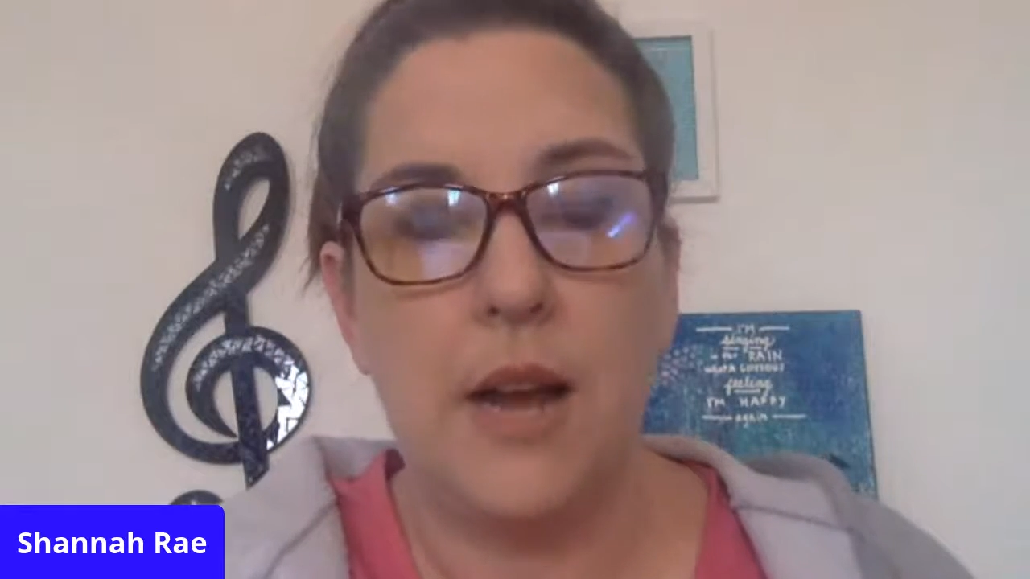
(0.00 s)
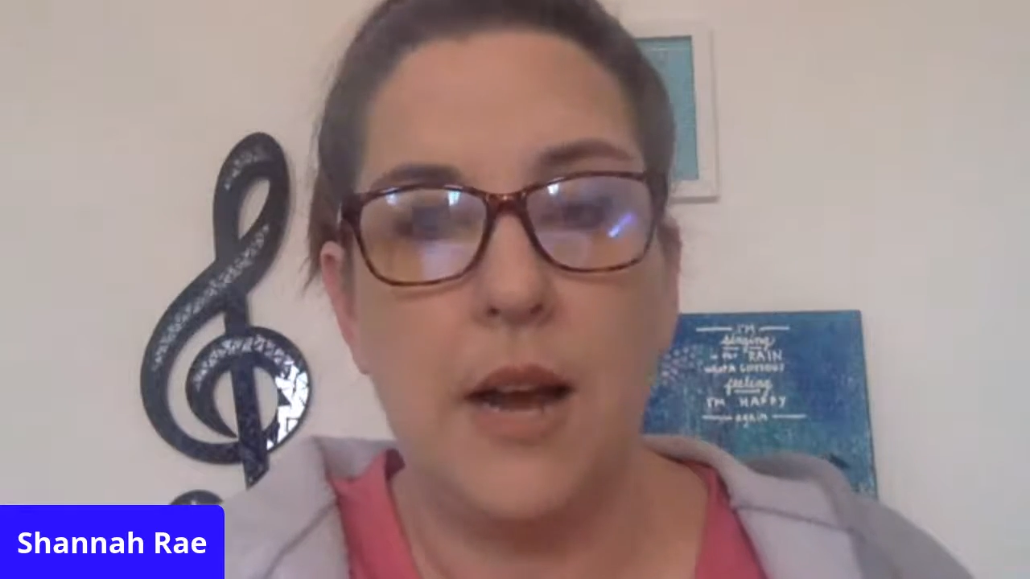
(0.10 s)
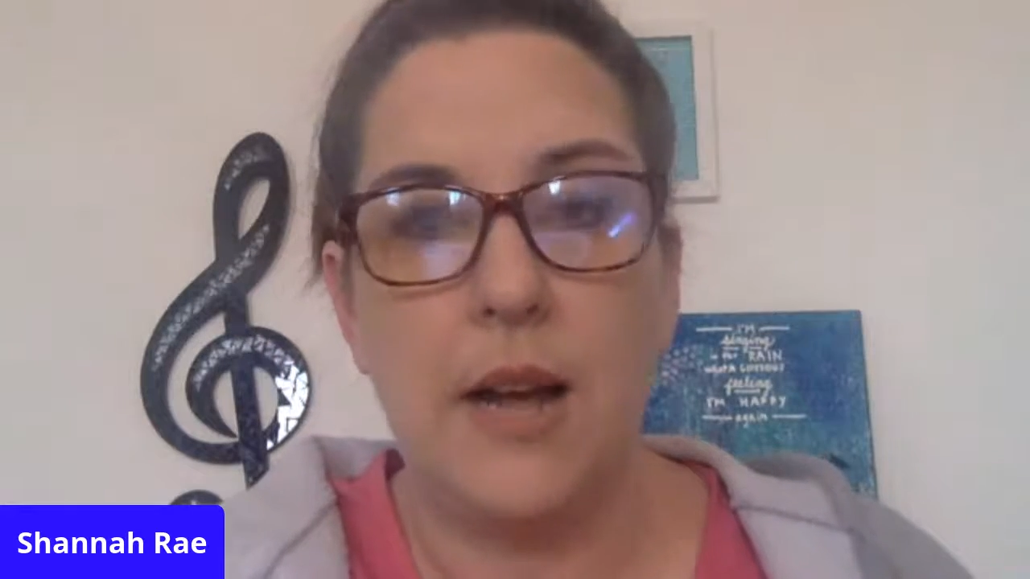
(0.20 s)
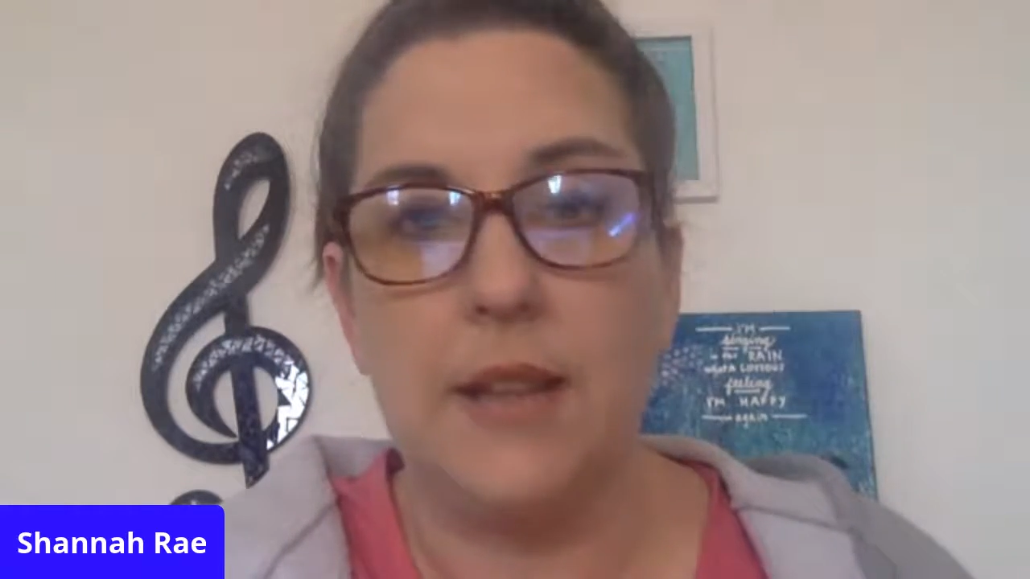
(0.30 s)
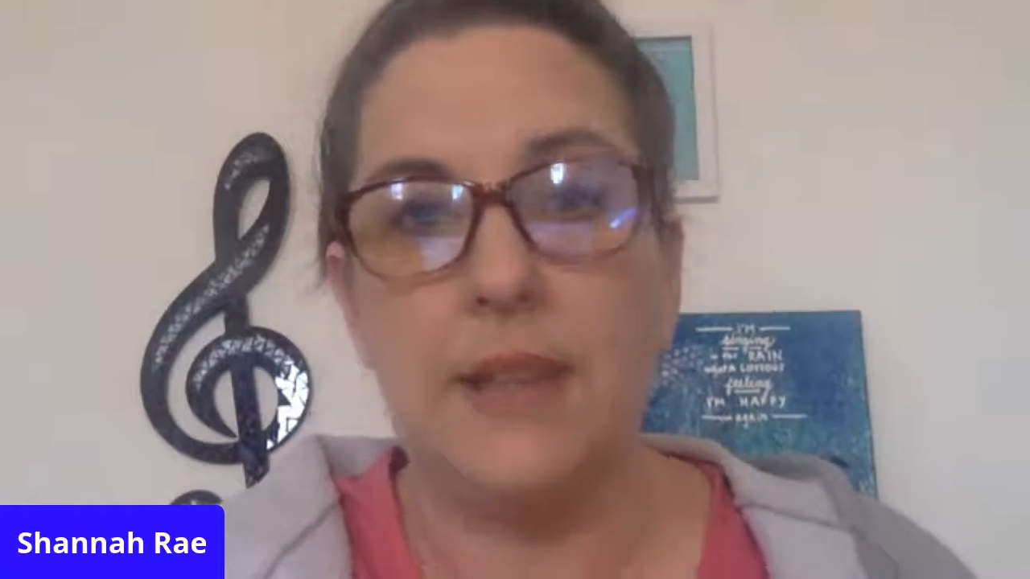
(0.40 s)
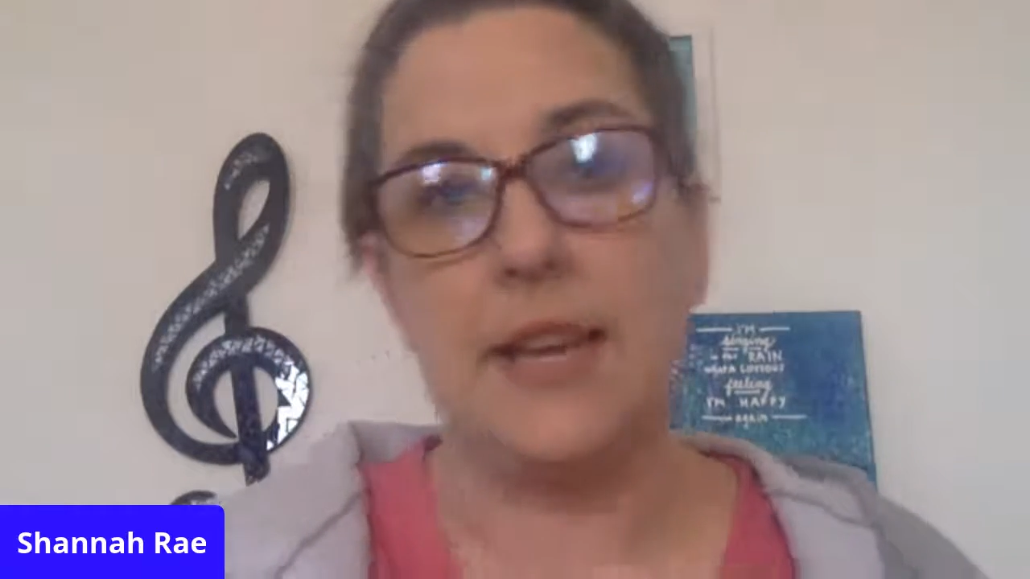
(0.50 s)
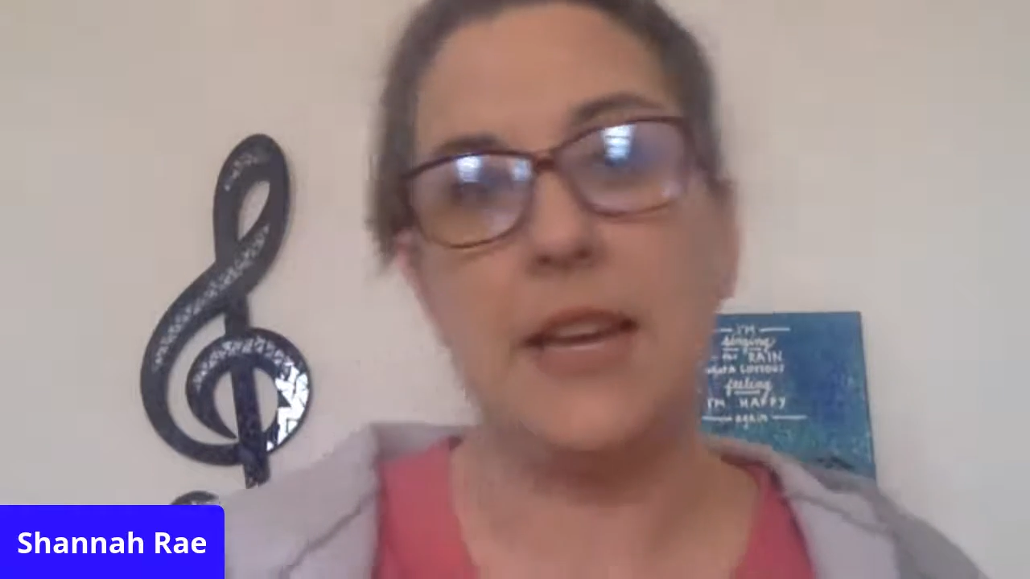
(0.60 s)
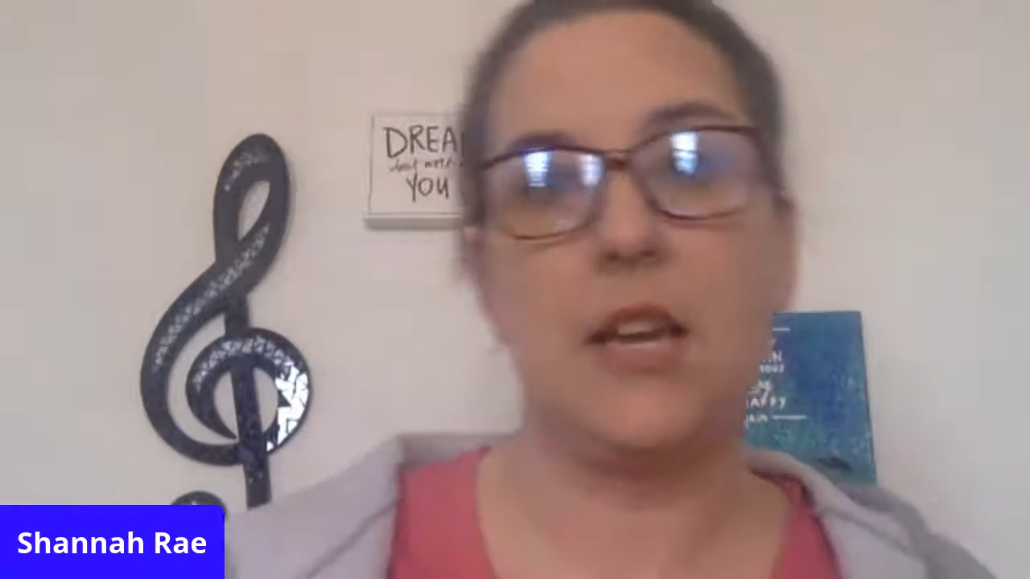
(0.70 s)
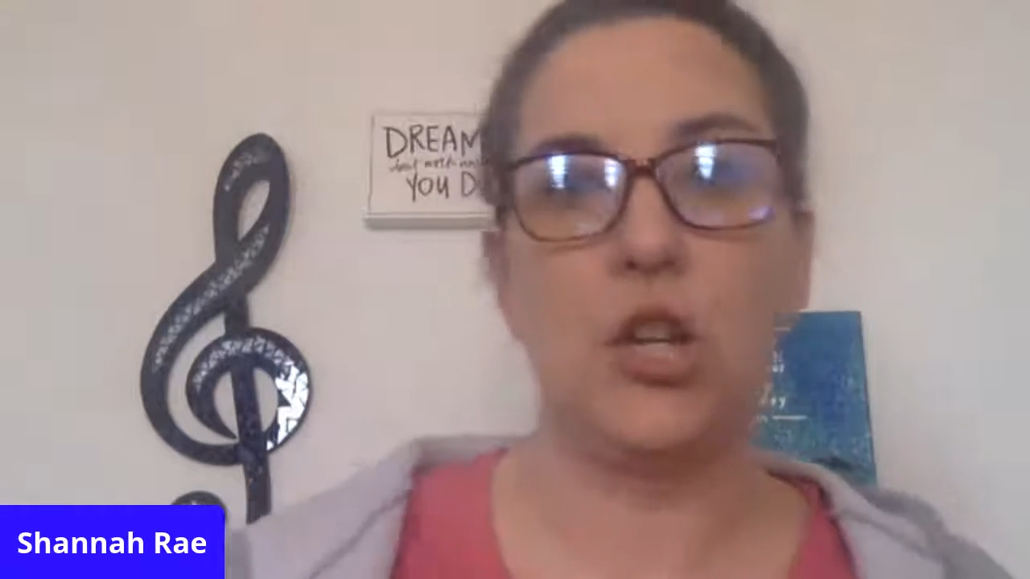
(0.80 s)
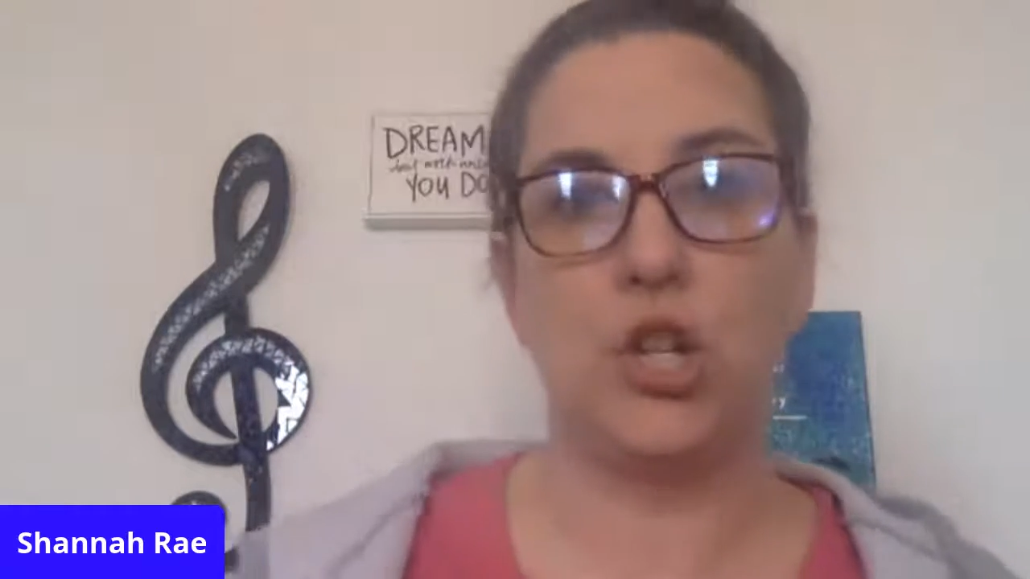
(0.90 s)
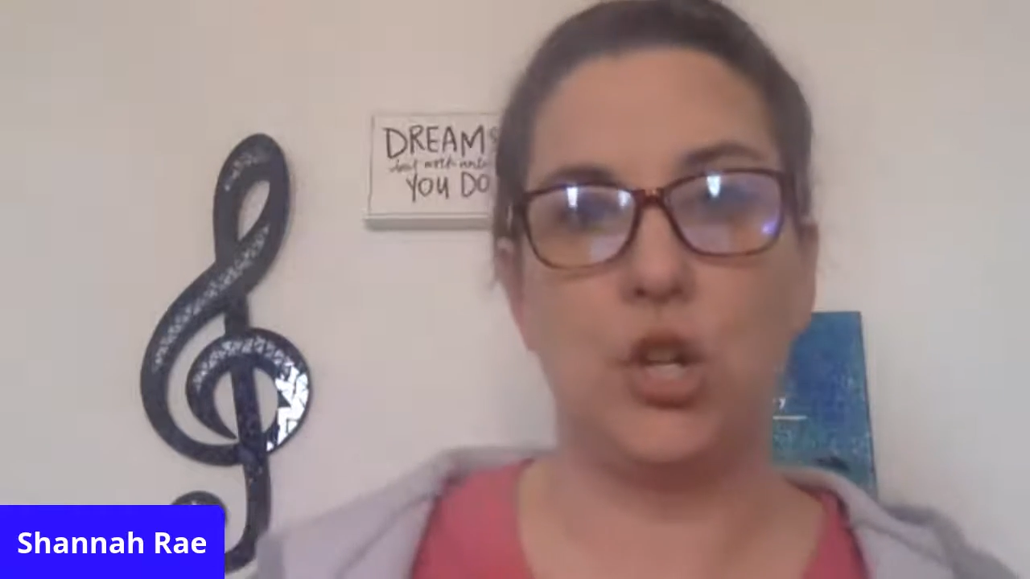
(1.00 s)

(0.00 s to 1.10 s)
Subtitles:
a link